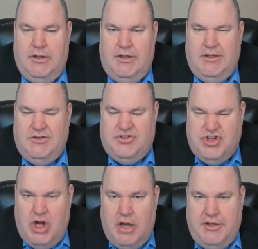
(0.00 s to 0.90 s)
It's
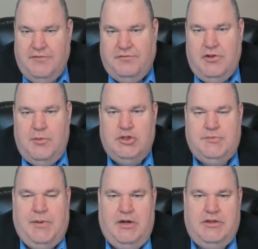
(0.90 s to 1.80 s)
shocking for the most
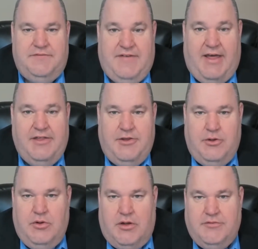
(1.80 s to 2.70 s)
part the
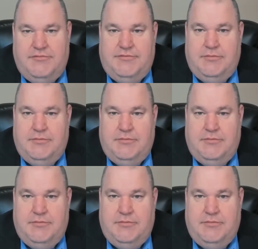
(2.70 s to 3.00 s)
value of